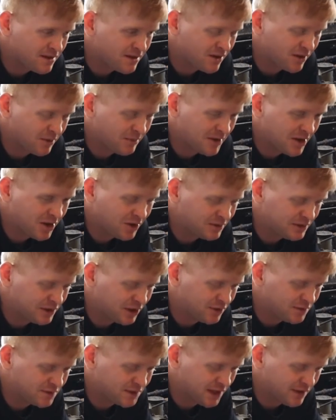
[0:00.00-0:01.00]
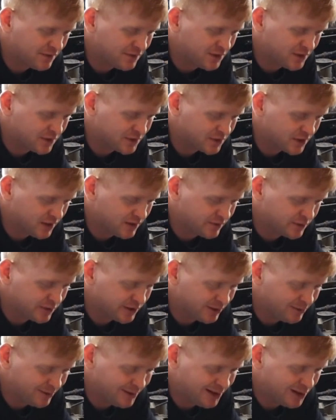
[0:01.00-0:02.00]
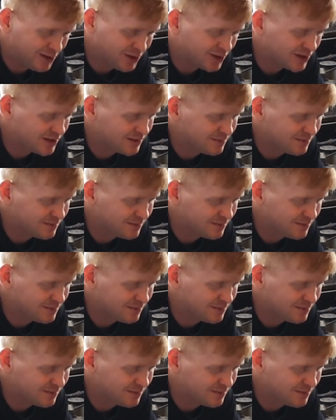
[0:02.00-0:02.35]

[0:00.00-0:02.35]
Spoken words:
I'm going to be holding off on that first drive for a little bit longer.